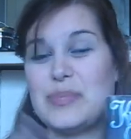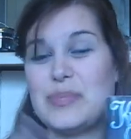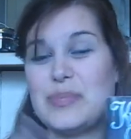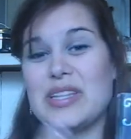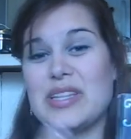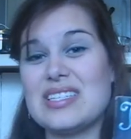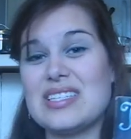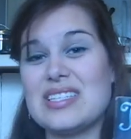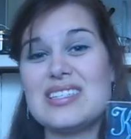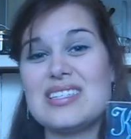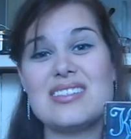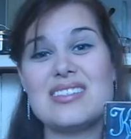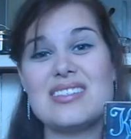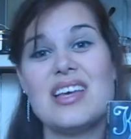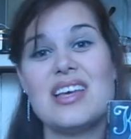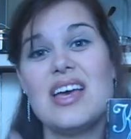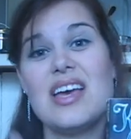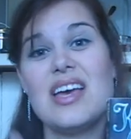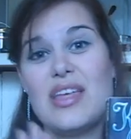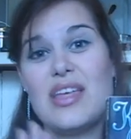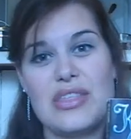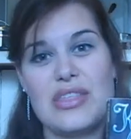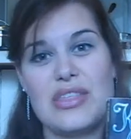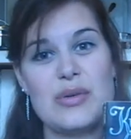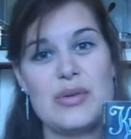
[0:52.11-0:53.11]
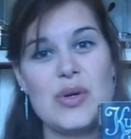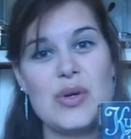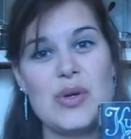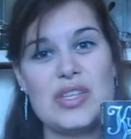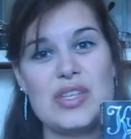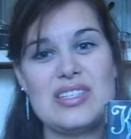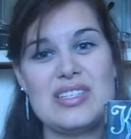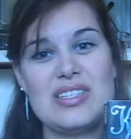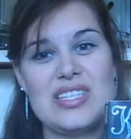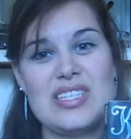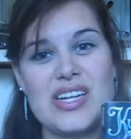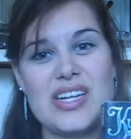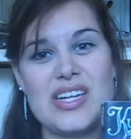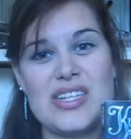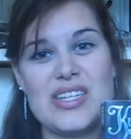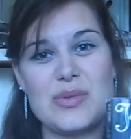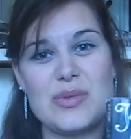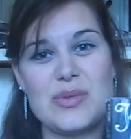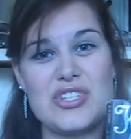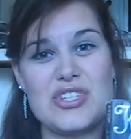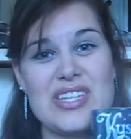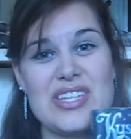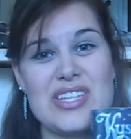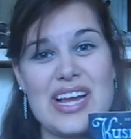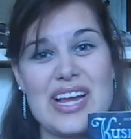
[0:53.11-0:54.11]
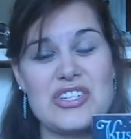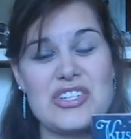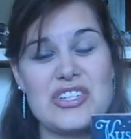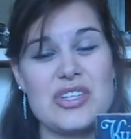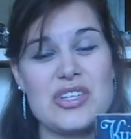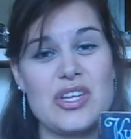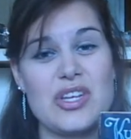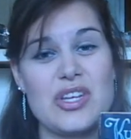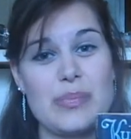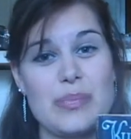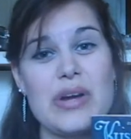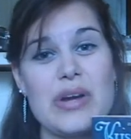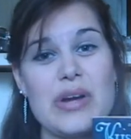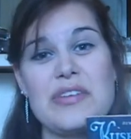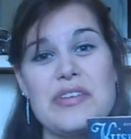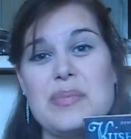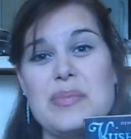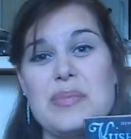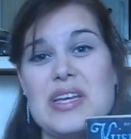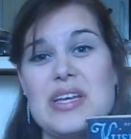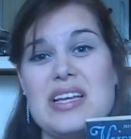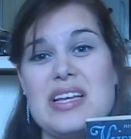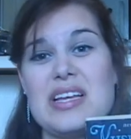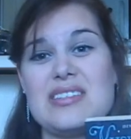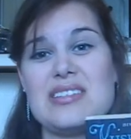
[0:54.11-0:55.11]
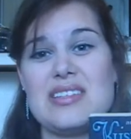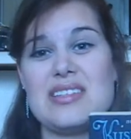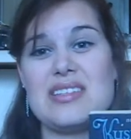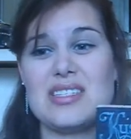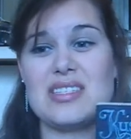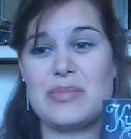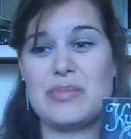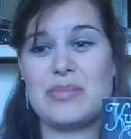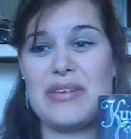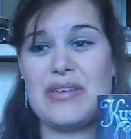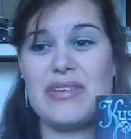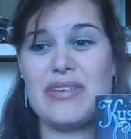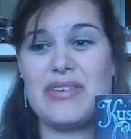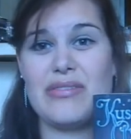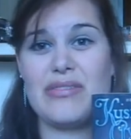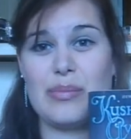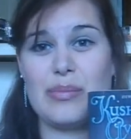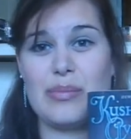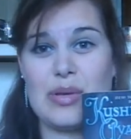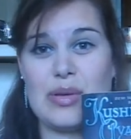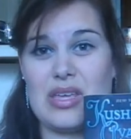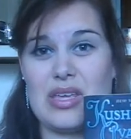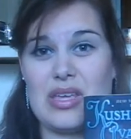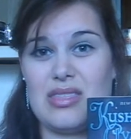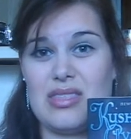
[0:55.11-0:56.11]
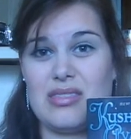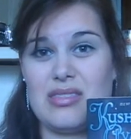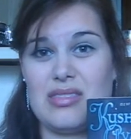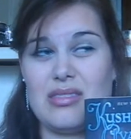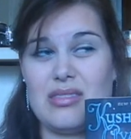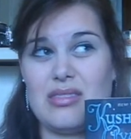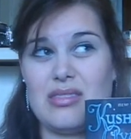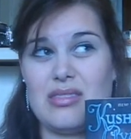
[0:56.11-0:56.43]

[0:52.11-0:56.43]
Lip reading: But this is the third book in the series, which is actually perfect because this is my favorite book in